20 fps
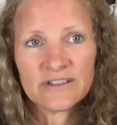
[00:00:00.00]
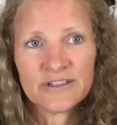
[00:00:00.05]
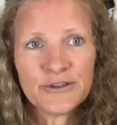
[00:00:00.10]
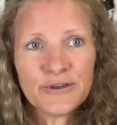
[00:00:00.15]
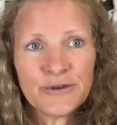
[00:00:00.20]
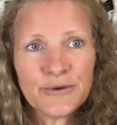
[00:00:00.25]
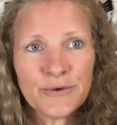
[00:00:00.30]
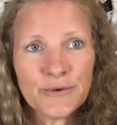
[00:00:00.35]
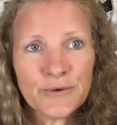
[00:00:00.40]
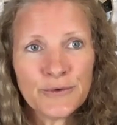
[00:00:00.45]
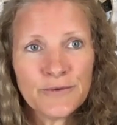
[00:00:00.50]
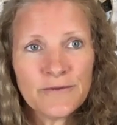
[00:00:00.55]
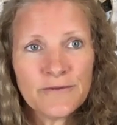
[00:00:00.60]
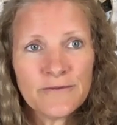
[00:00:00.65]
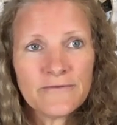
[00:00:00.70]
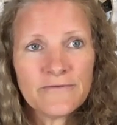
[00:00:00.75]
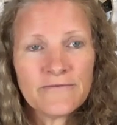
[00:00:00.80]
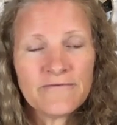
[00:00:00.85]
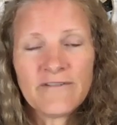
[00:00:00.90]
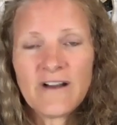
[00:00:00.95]
to
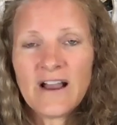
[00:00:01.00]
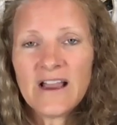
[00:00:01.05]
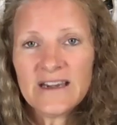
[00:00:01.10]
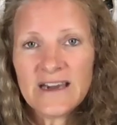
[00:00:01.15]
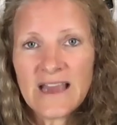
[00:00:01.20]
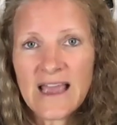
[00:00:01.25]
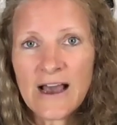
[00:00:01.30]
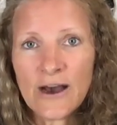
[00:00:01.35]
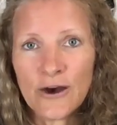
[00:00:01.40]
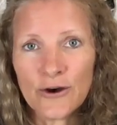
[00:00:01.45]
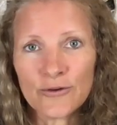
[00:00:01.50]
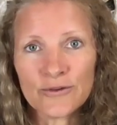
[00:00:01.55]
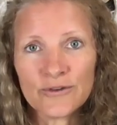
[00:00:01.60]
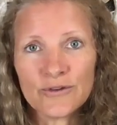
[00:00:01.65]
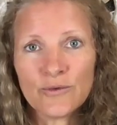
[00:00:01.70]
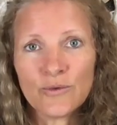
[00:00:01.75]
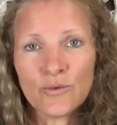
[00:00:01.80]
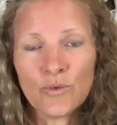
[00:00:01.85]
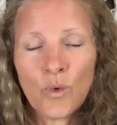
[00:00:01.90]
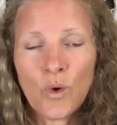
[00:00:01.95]
find out
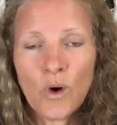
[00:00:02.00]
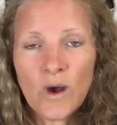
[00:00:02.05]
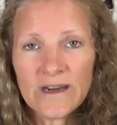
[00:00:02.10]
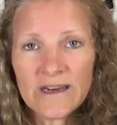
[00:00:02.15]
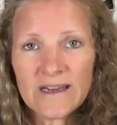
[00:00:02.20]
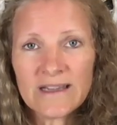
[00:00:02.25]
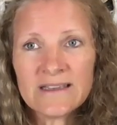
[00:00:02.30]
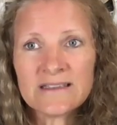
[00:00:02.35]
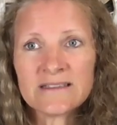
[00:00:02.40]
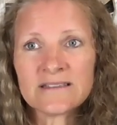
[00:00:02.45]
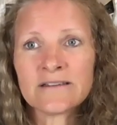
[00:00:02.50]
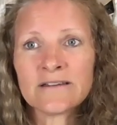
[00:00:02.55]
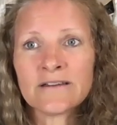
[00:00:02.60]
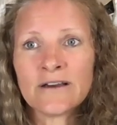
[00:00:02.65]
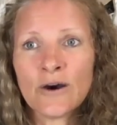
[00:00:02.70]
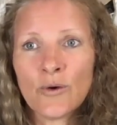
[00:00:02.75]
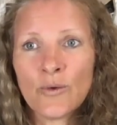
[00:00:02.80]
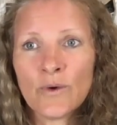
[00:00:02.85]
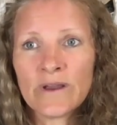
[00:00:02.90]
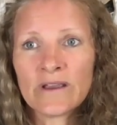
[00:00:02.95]
what is
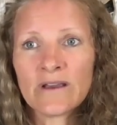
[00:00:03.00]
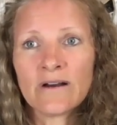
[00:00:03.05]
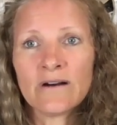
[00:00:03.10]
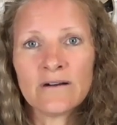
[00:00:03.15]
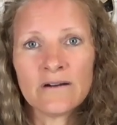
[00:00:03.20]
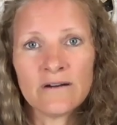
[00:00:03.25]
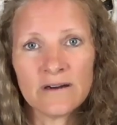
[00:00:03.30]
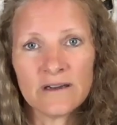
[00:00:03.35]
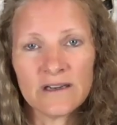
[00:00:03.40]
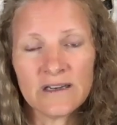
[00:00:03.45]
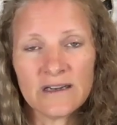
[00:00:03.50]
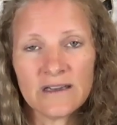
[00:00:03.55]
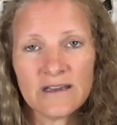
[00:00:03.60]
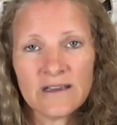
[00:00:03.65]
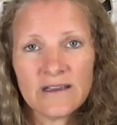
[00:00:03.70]
going on.